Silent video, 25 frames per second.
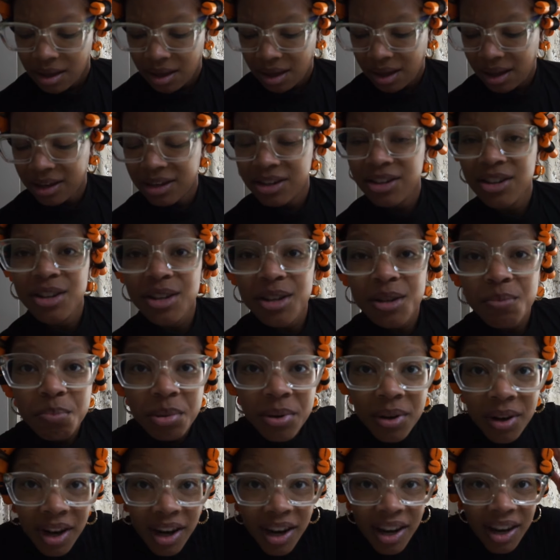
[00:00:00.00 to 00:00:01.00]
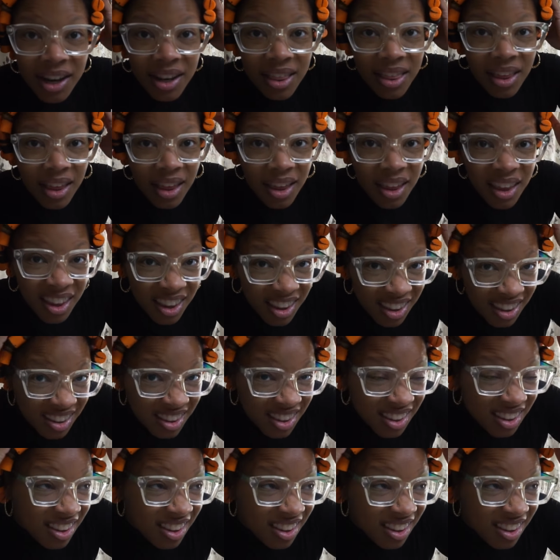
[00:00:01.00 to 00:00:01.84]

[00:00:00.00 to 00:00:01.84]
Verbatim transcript: I just pray that